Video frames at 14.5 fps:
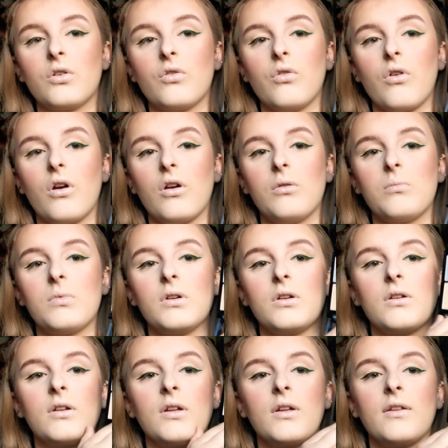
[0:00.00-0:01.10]
chrome.
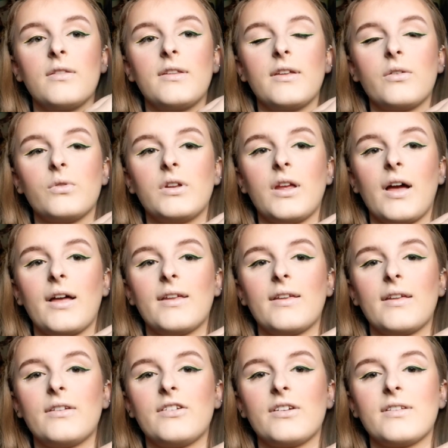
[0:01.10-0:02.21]
This one,
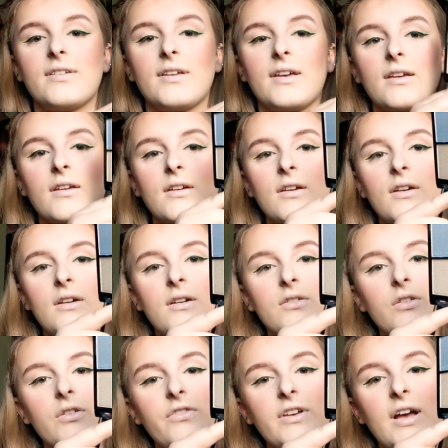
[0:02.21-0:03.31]
as you can see, I
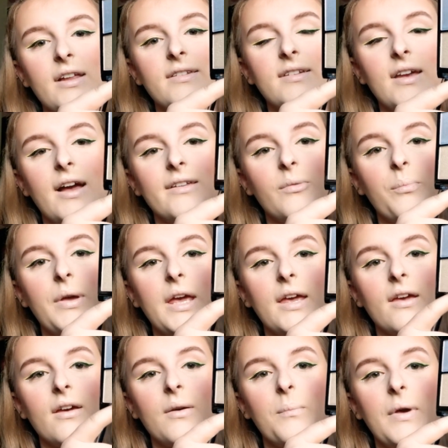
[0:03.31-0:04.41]
don't know if you can see, has a
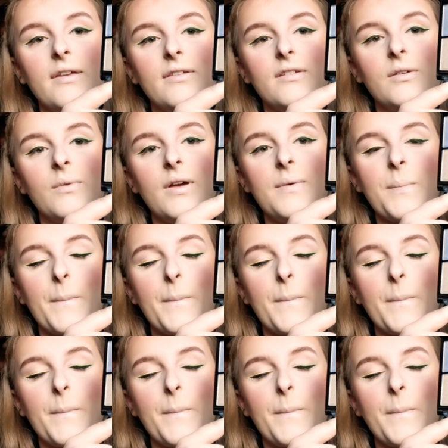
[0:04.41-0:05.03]
pink base to it.